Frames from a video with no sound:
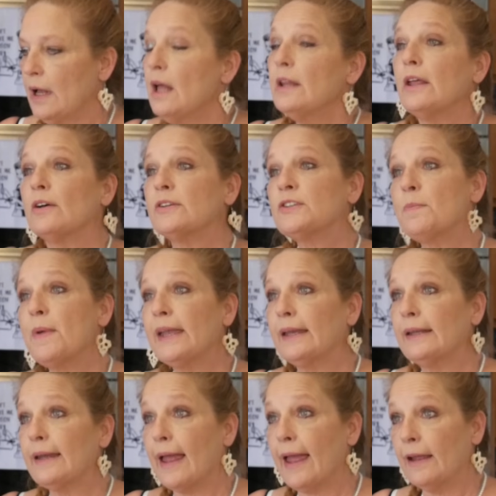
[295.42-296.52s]
They also make
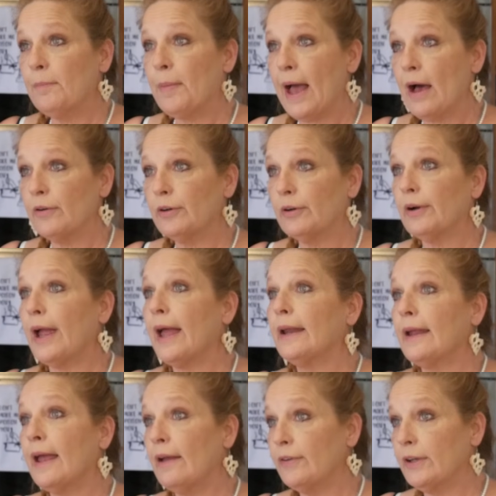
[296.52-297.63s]
an egg powder
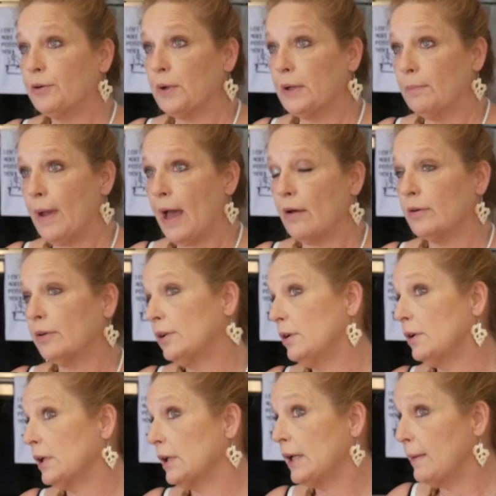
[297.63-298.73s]
and a heavy cream powder.
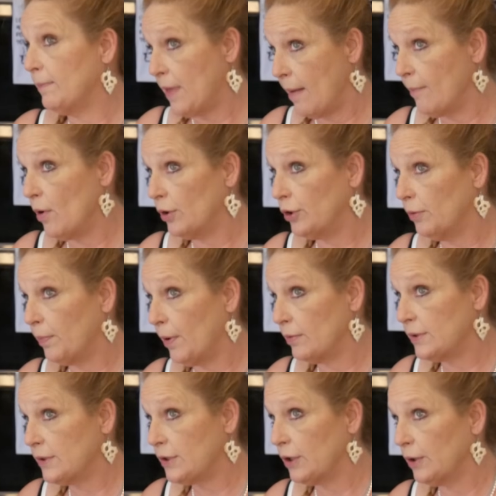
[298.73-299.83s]
You can keep them on your
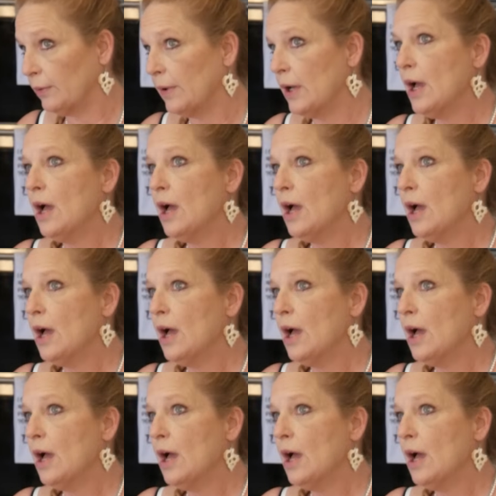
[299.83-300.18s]
boats too.